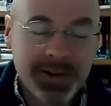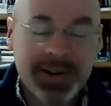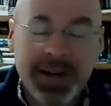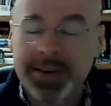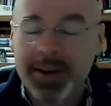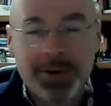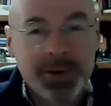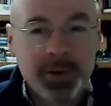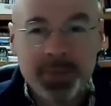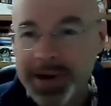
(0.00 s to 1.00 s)
I loved
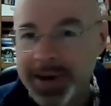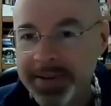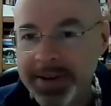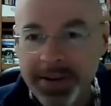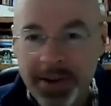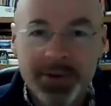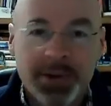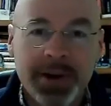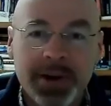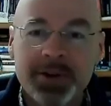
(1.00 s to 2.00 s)
your smile. I loved
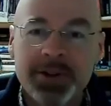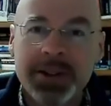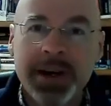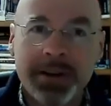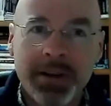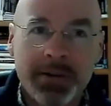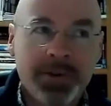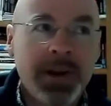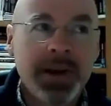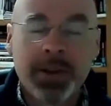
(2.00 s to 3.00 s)
your energy. I
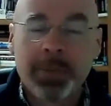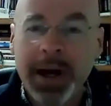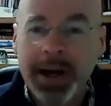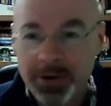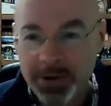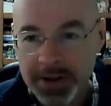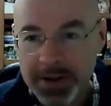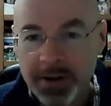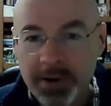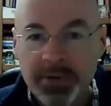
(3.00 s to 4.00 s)
loved the passion
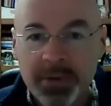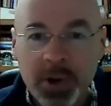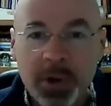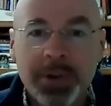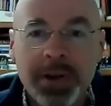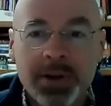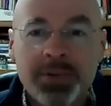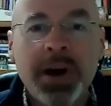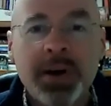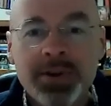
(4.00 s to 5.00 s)
and the flow that you
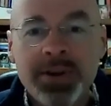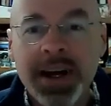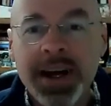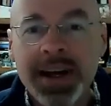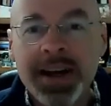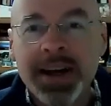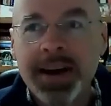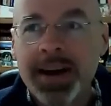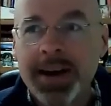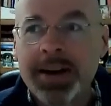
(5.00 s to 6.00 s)
found today.
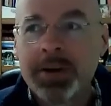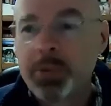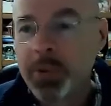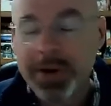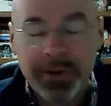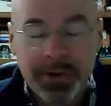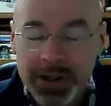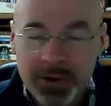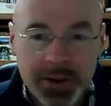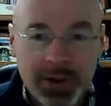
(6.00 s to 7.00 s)
And one of the
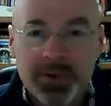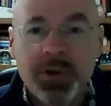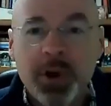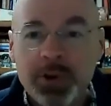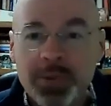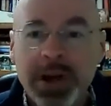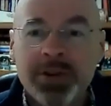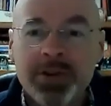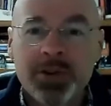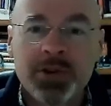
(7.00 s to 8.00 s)
great joys of
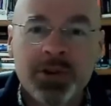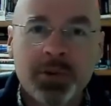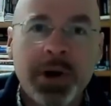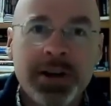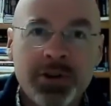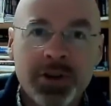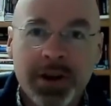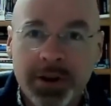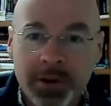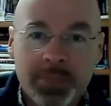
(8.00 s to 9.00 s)
Toastmasters is
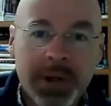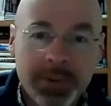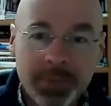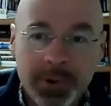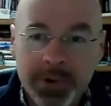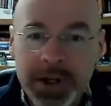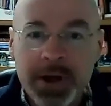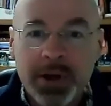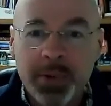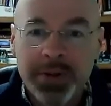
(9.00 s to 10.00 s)
watching other people
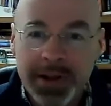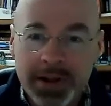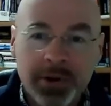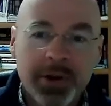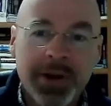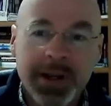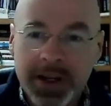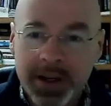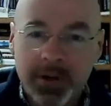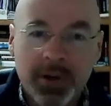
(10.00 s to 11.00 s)
with a
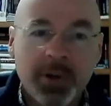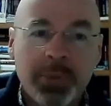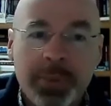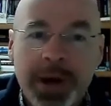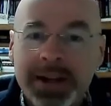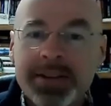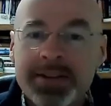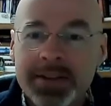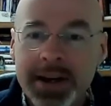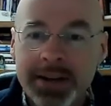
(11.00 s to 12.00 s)
learning and a growth
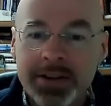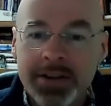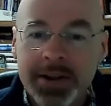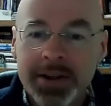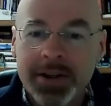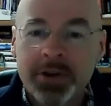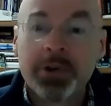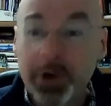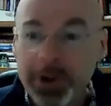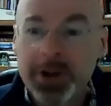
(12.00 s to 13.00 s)
mindset
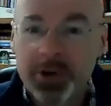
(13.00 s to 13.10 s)
learn and